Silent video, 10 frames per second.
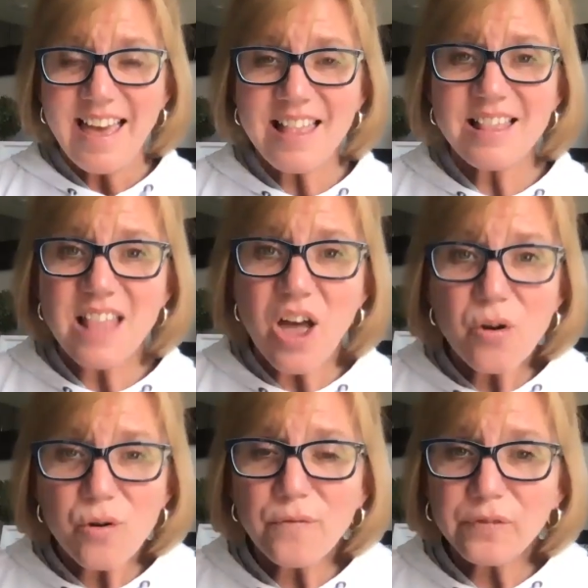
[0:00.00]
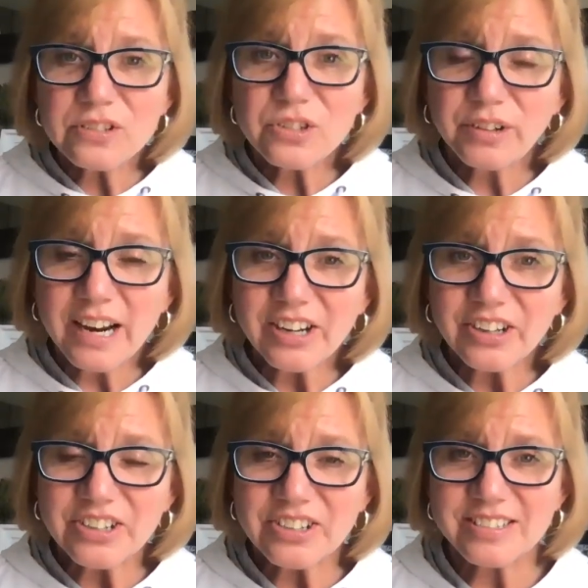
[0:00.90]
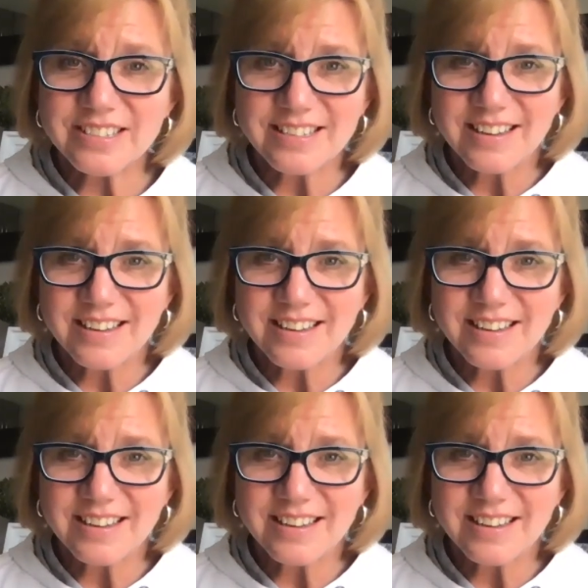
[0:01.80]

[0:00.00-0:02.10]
Hello, first graders.